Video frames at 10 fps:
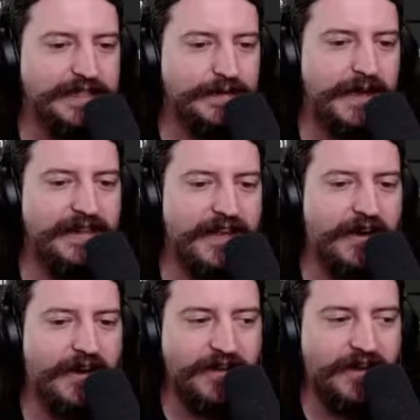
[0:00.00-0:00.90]
demanding that
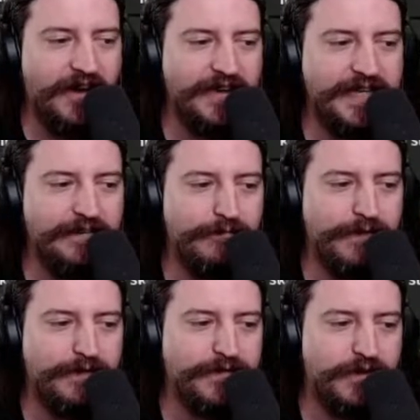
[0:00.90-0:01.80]
Hong Kong get
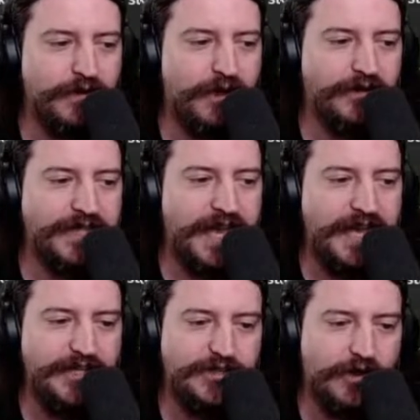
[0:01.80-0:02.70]
rid of so-called
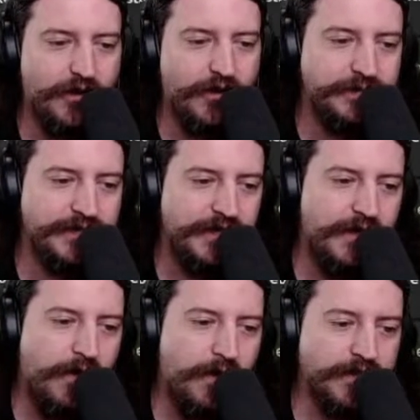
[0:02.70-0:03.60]
cage homes
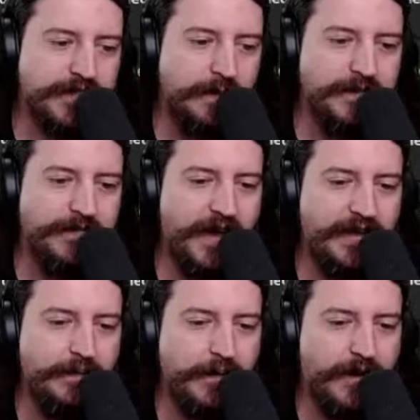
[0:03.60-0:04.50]
or
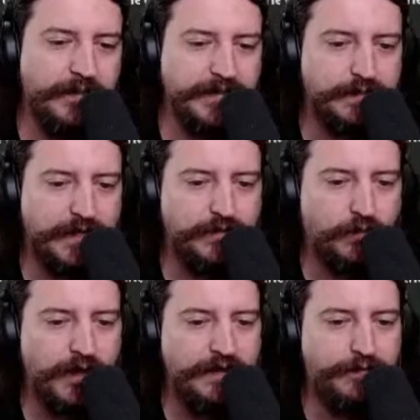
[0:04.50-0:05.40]
subdivided apartments by
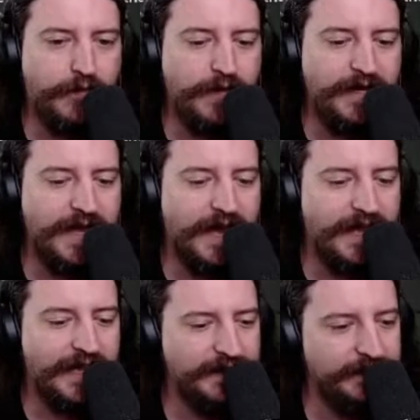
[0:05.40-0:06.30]

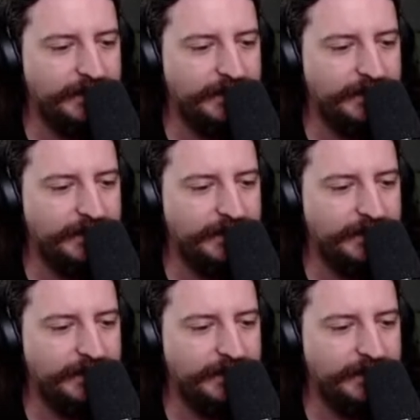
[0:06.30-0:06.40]
2049.